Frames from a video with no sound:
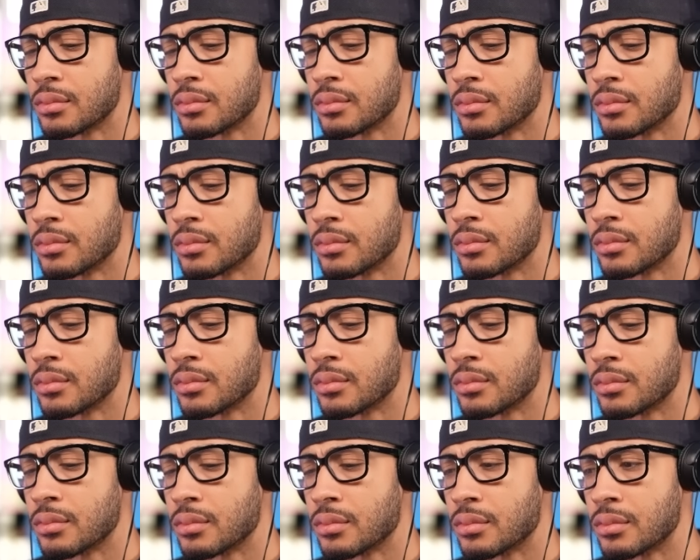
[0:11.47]

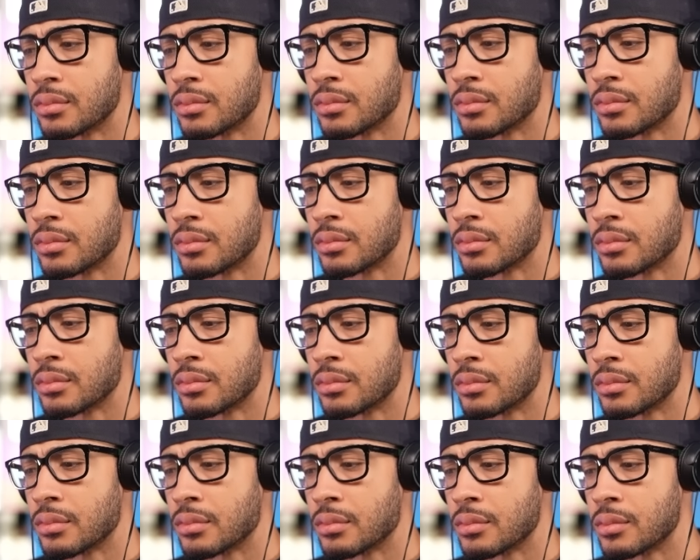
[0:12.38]

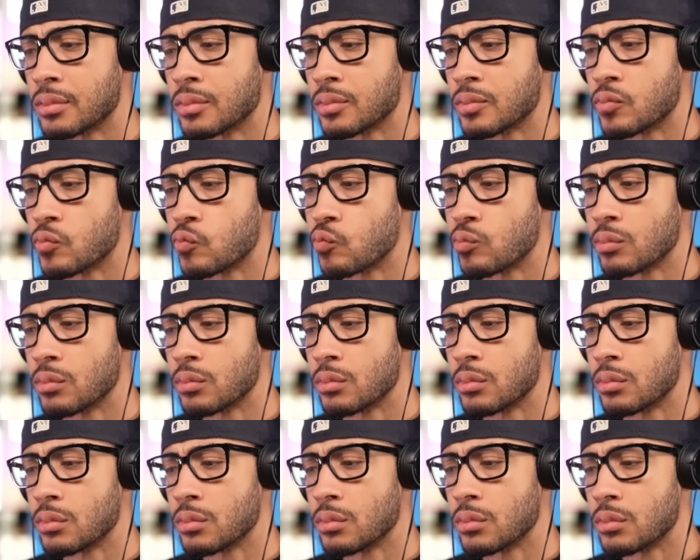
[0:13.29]

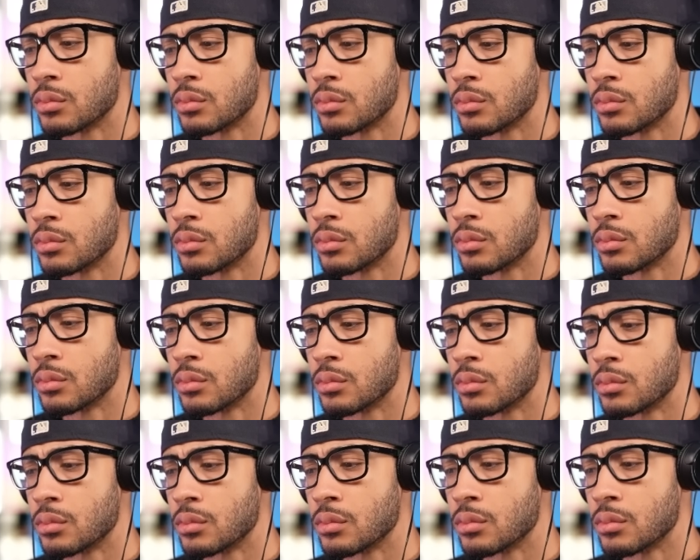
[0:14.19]

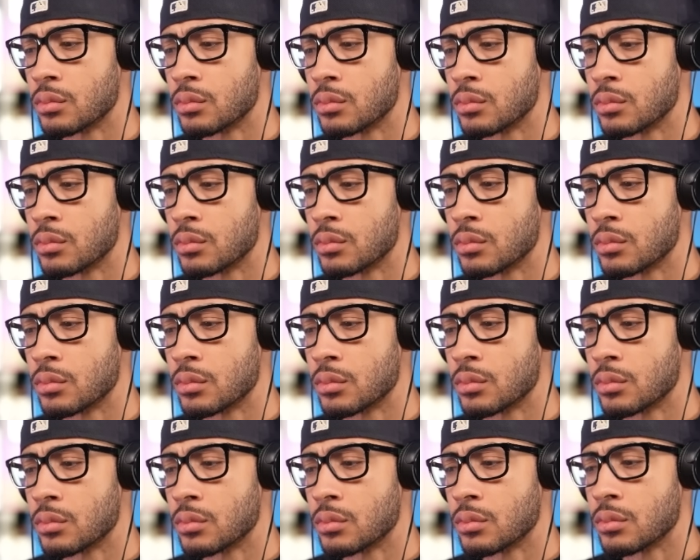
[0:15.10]

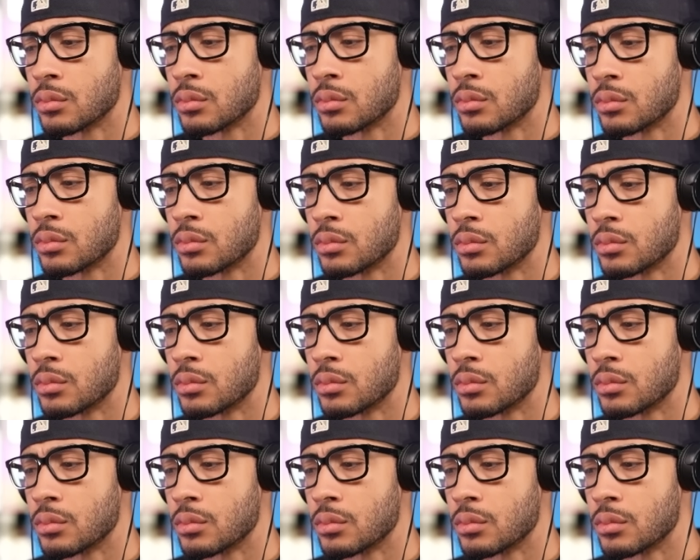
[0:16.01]
(silent)